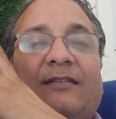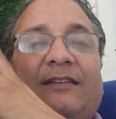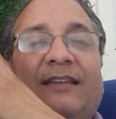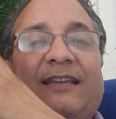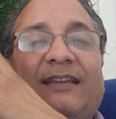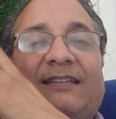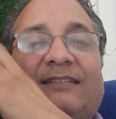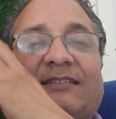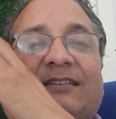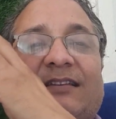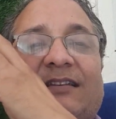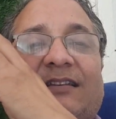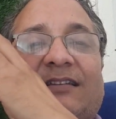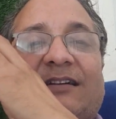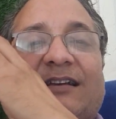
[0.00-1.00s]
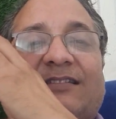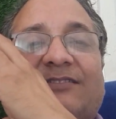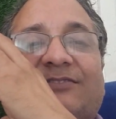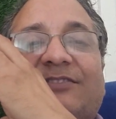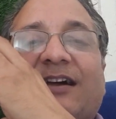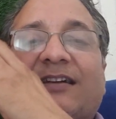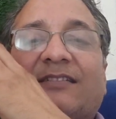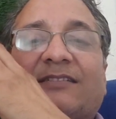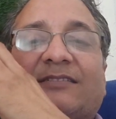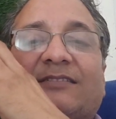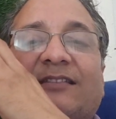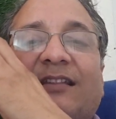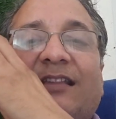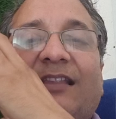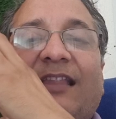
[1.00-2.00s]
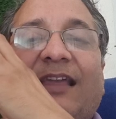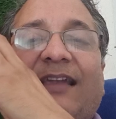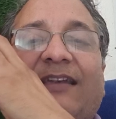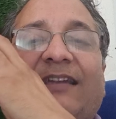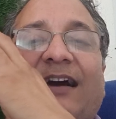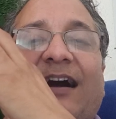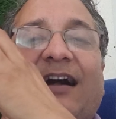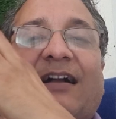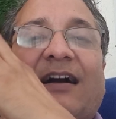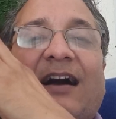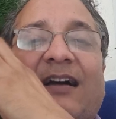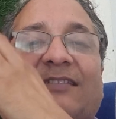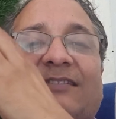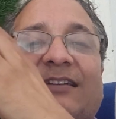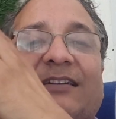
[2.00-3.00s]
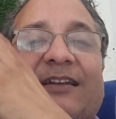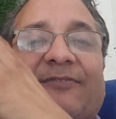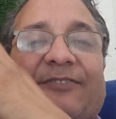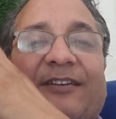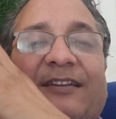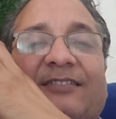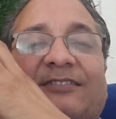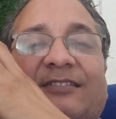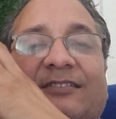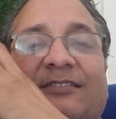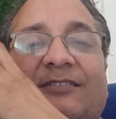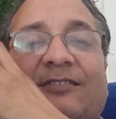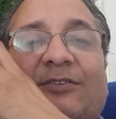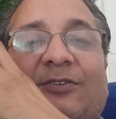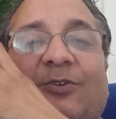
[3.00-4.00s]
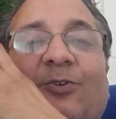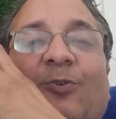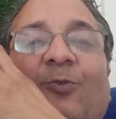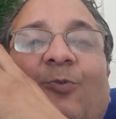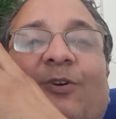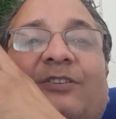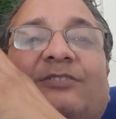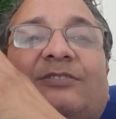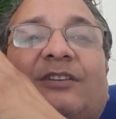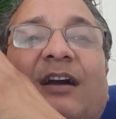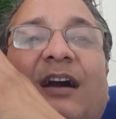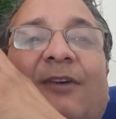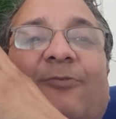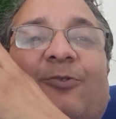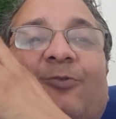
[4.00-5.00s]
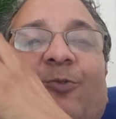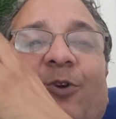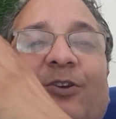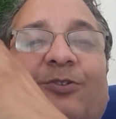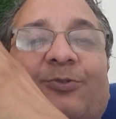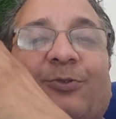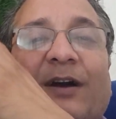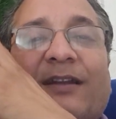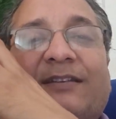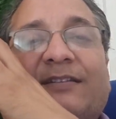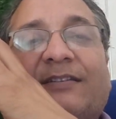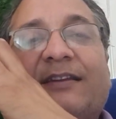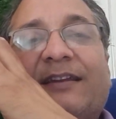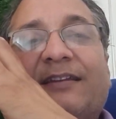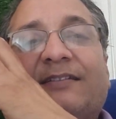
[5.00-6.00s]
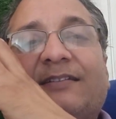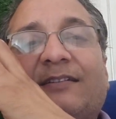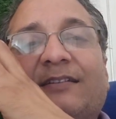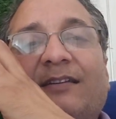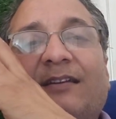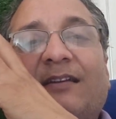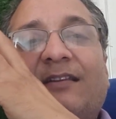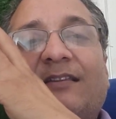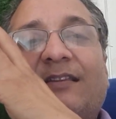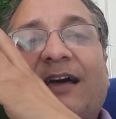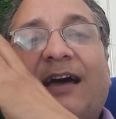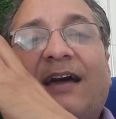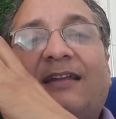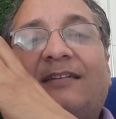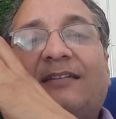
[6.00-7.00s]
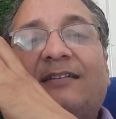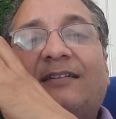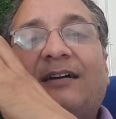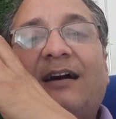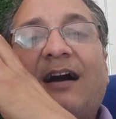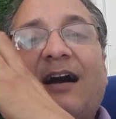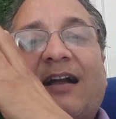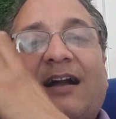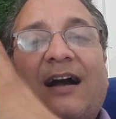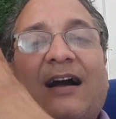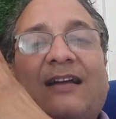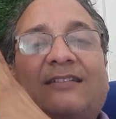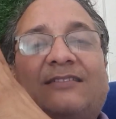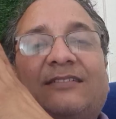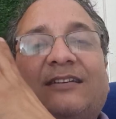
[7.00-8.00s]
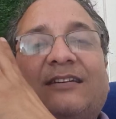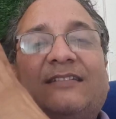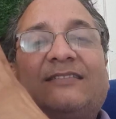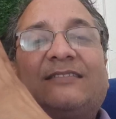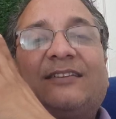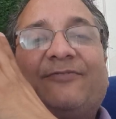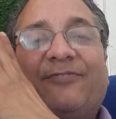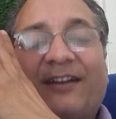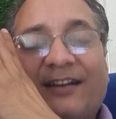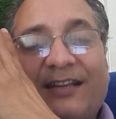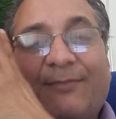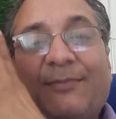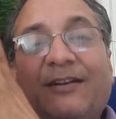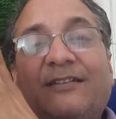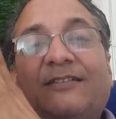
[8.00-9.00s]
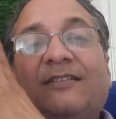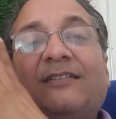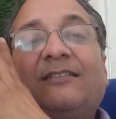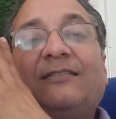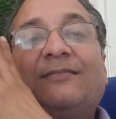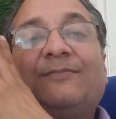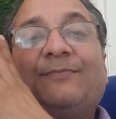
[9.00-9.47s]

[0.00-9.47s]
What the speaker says: These constructs lend Akash a definition which I would want to iterate, that Akash is the fundamental,